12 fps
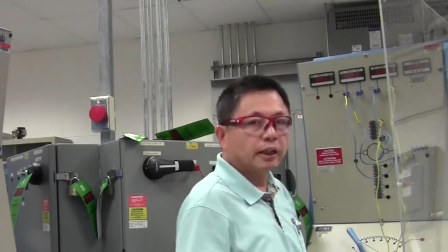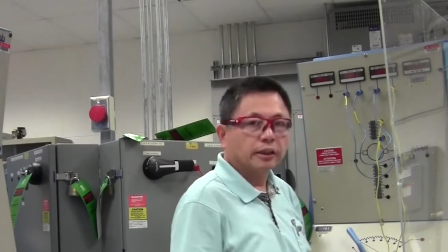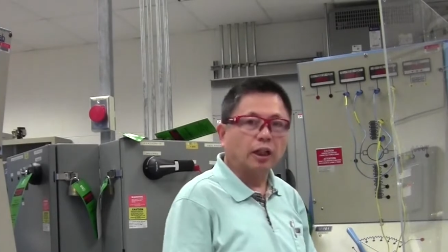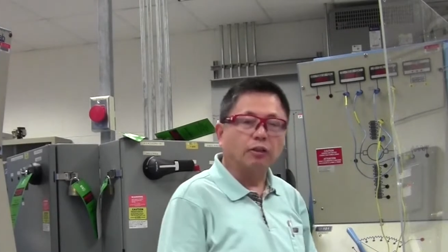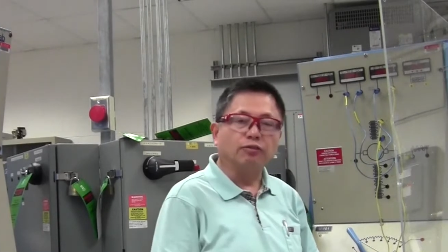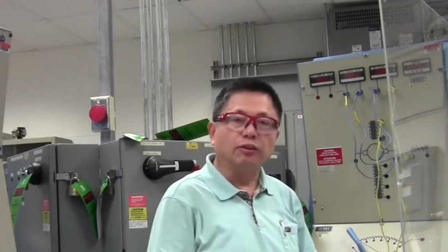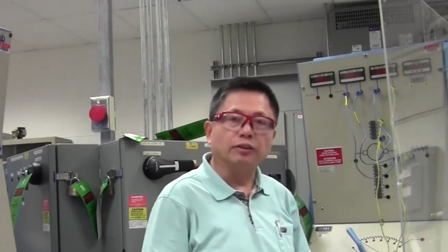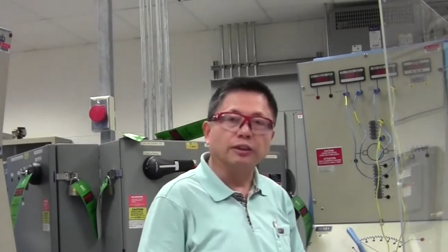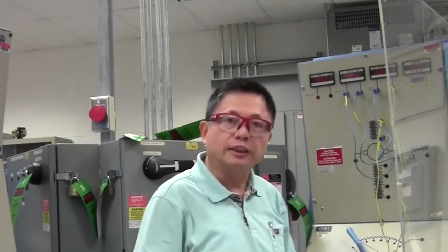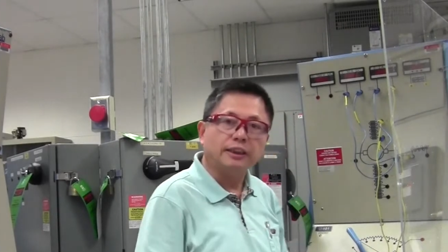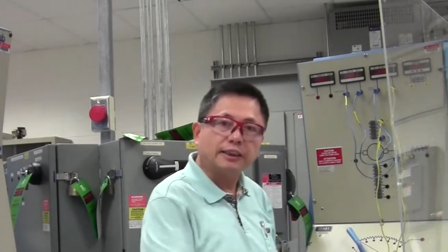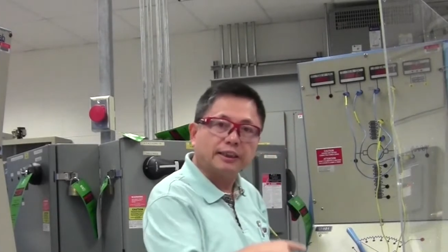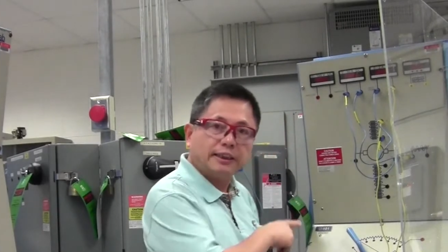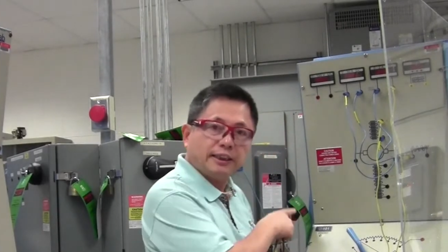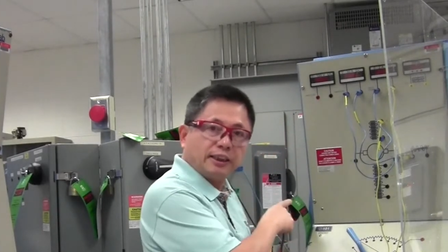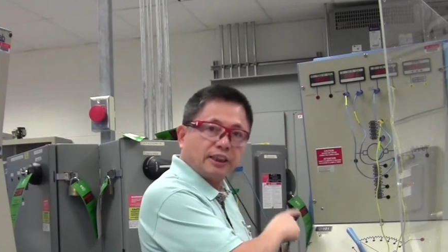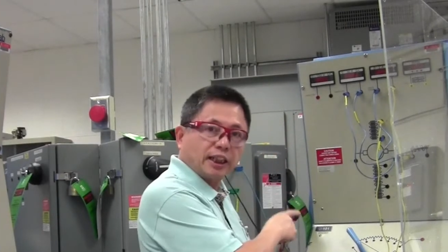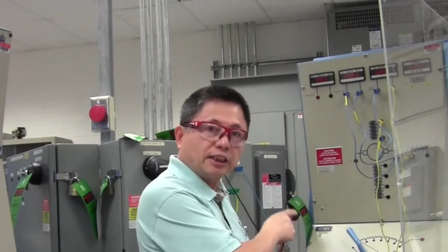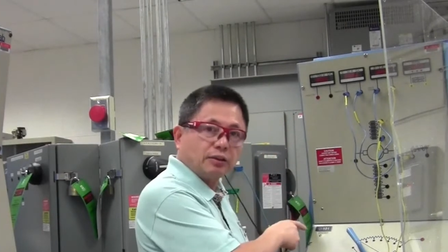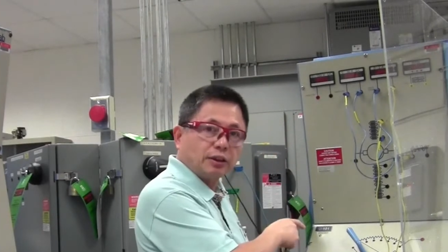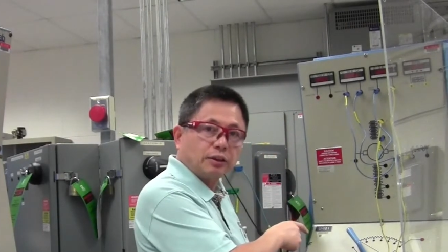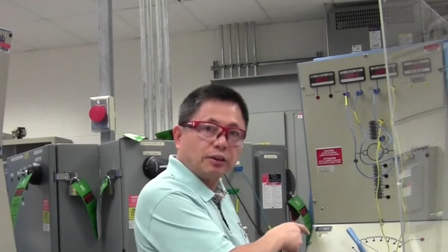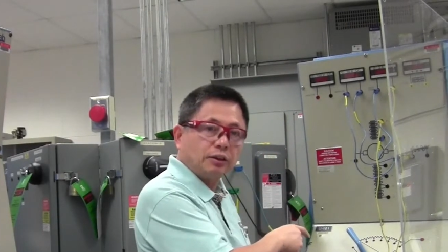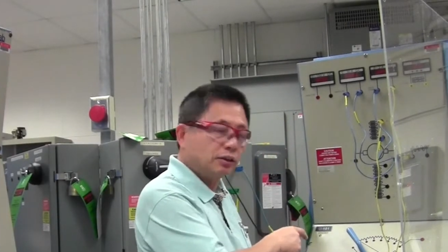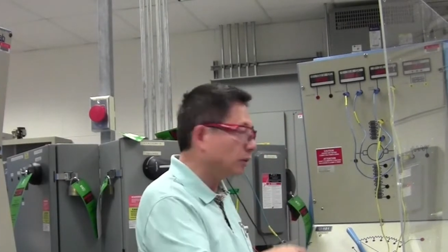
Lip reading: Now from the DC generator,